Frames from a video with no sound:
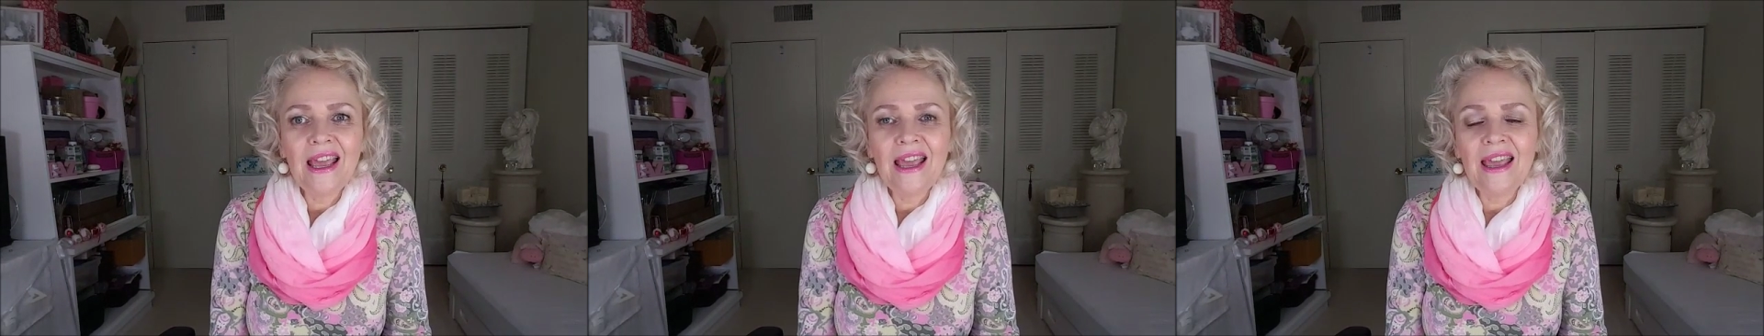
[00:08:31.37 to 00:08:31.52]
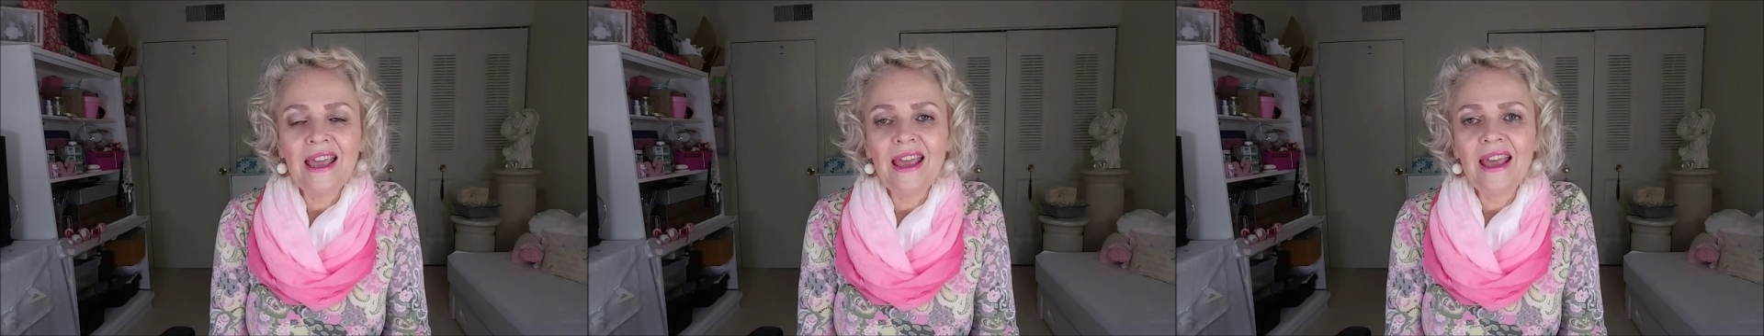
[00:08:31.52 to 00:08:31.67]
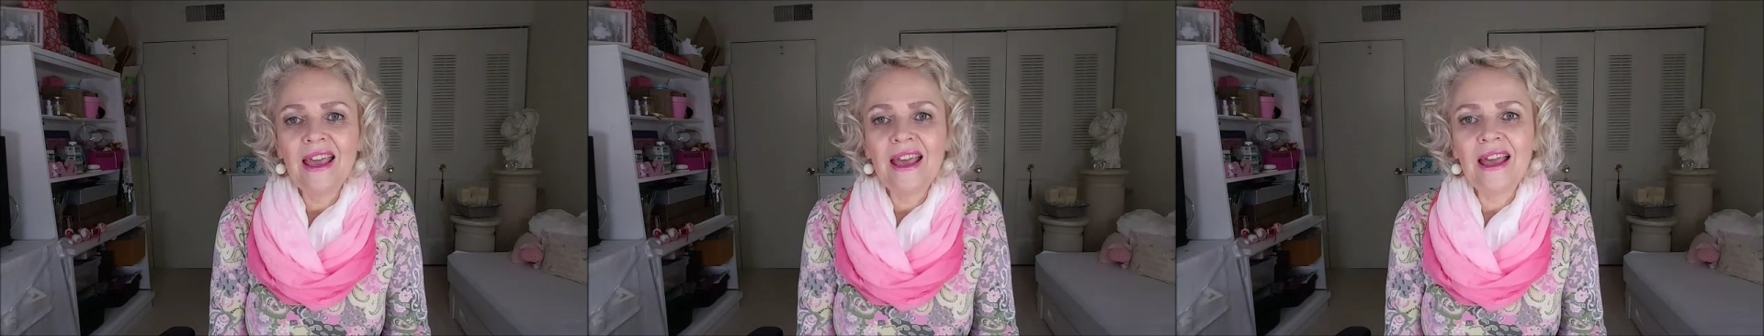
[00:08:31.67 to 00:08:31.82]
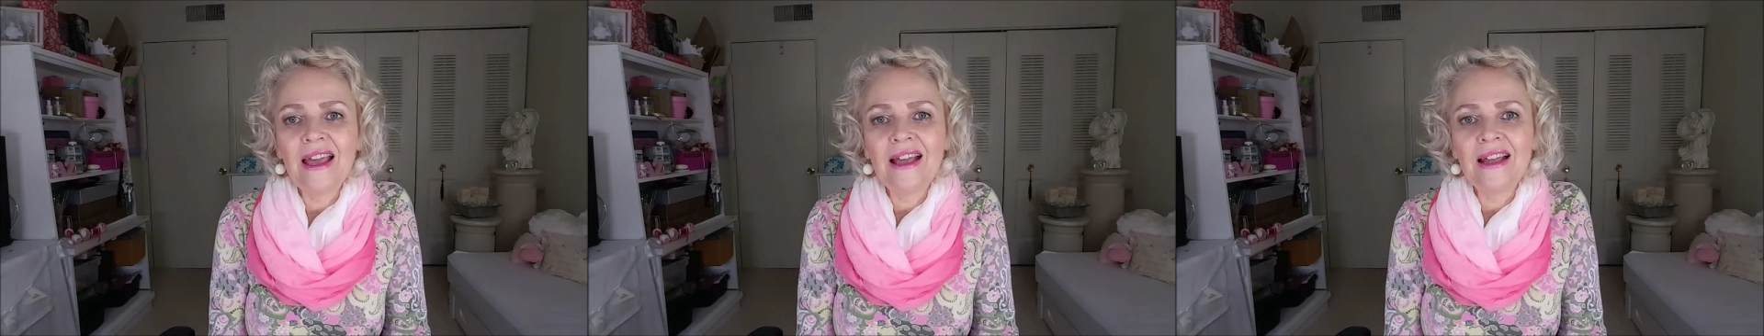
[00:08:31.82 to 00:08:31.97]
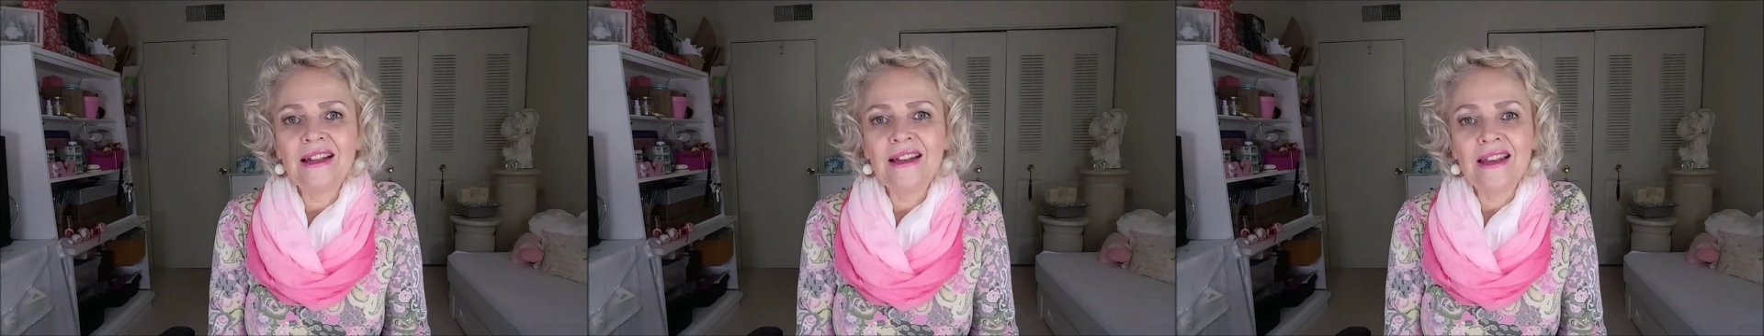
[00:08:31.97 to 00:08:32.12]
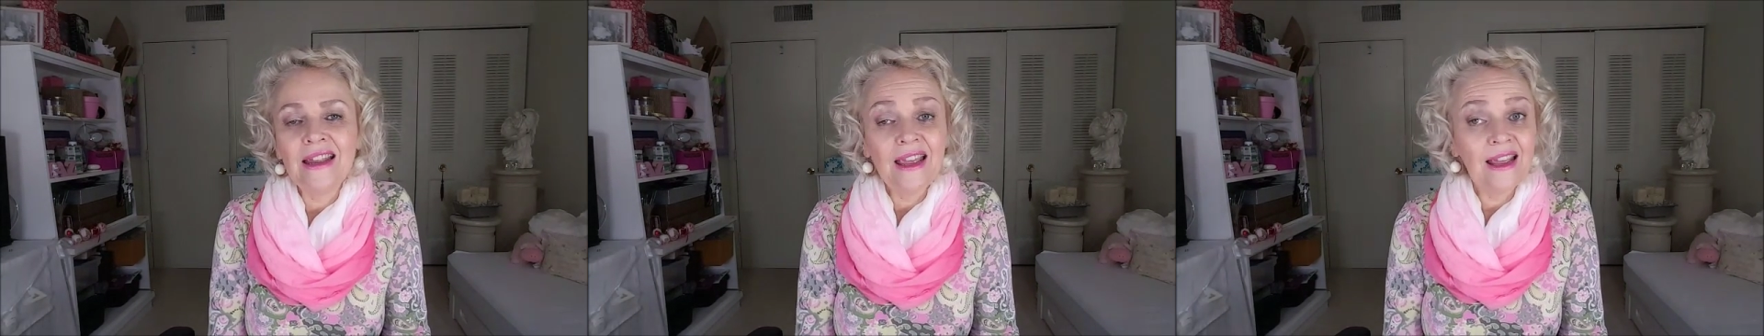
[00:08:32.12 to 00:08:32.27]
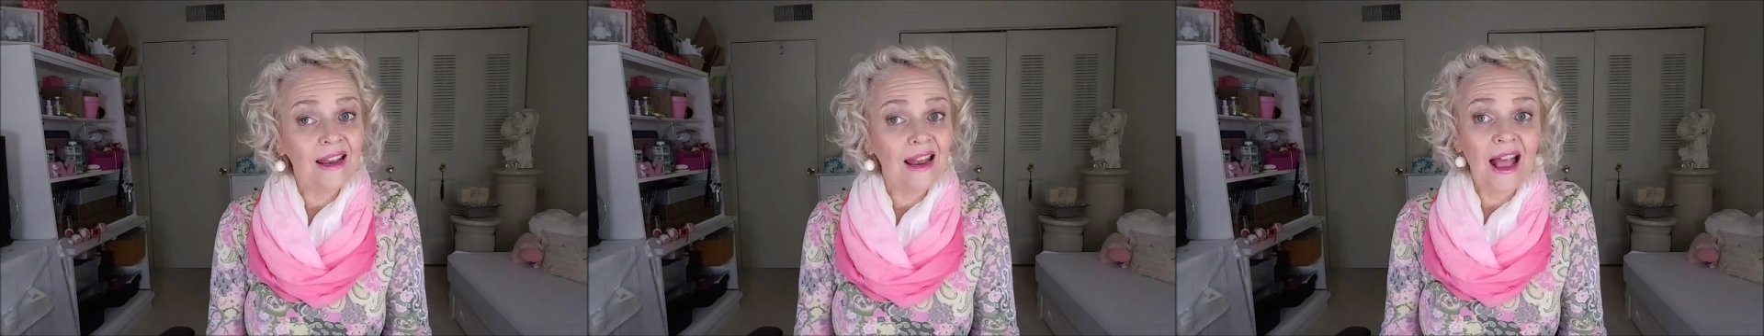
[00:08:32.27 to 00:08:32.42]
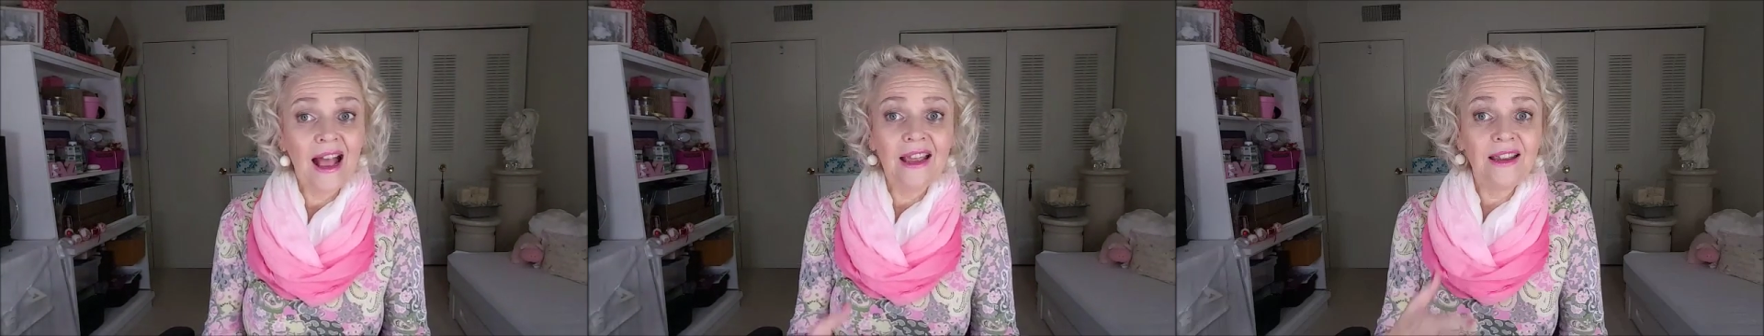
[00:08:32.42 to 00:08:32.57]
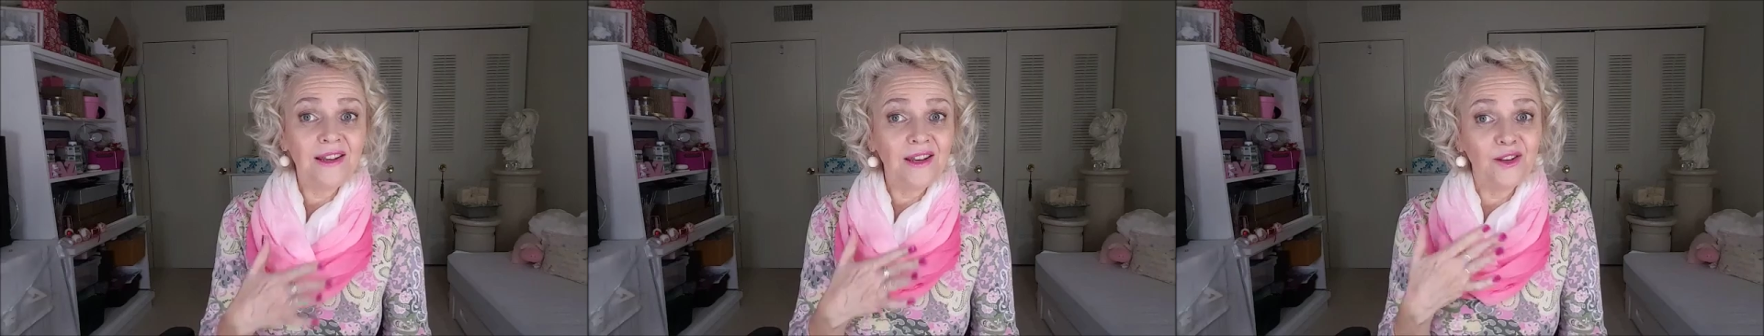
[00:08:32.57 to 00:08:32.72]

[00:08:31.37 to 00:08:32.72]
and I